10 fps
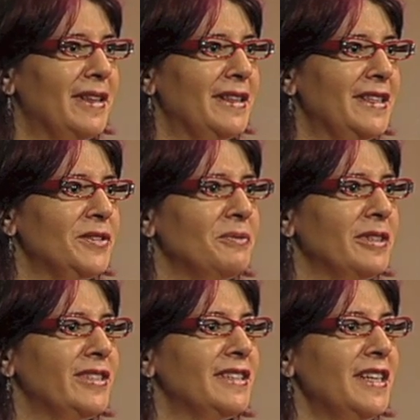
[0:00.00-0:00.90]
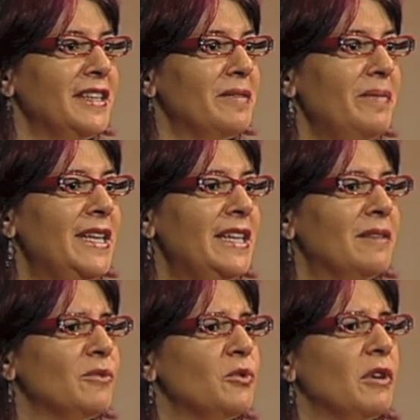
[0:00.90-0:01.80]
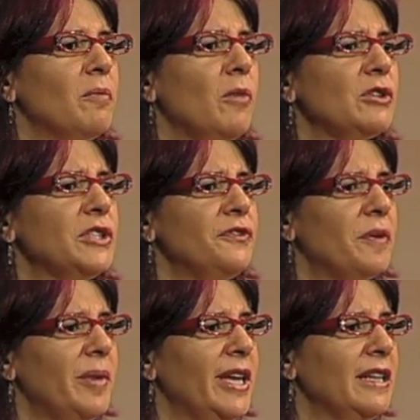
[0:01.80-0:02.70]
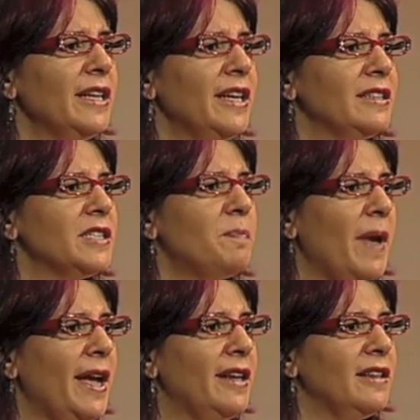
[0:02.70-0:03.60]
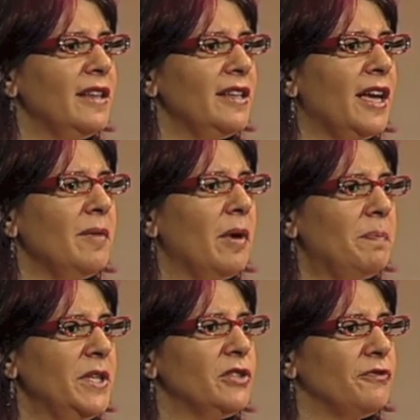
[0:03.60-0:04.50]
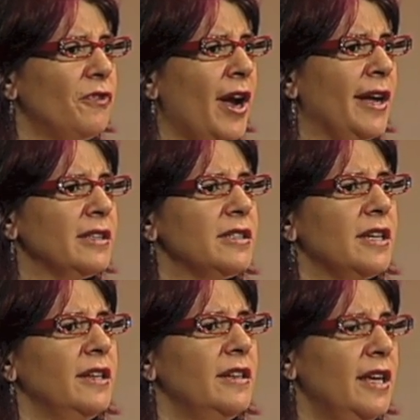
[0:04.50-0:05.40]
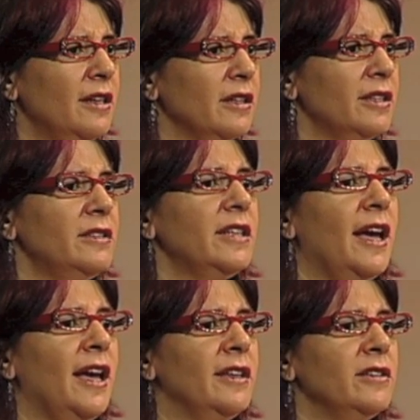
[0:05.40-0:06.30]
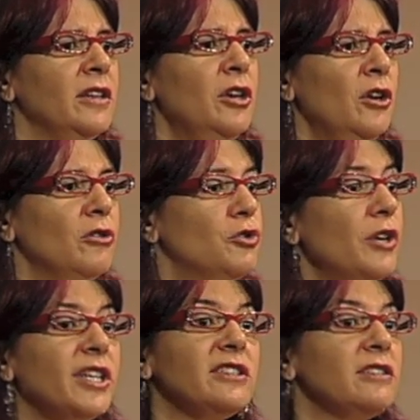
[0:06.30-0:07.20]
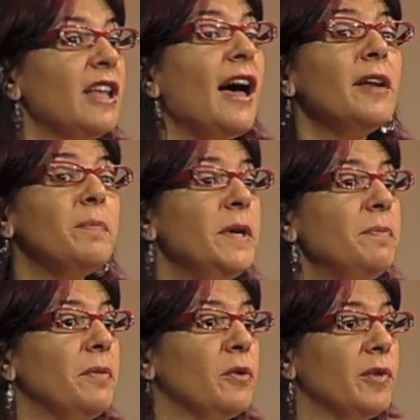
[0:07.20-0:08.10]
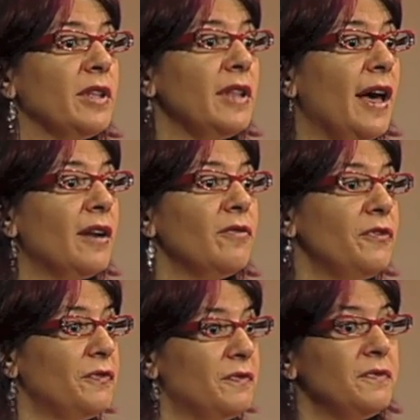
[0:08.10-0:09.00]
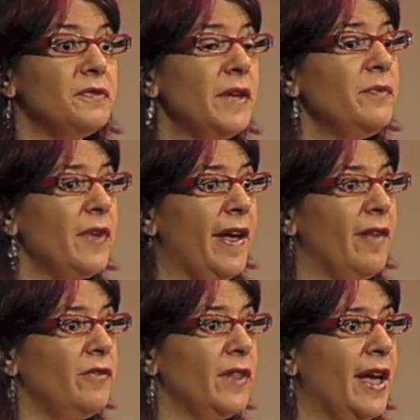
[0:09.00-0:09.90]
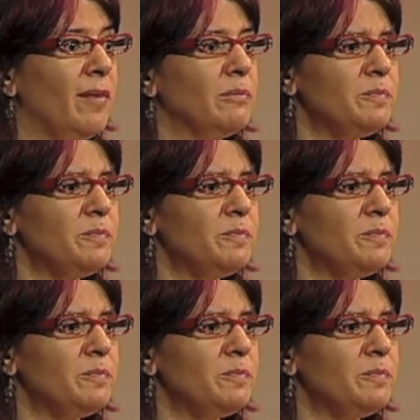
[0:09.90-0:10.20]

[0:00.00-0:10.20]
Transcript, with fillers: this was the mediums were mostly from Italy and Spain, and they came up into France and England and tricked a lot of people with a lot of flim flam. flam.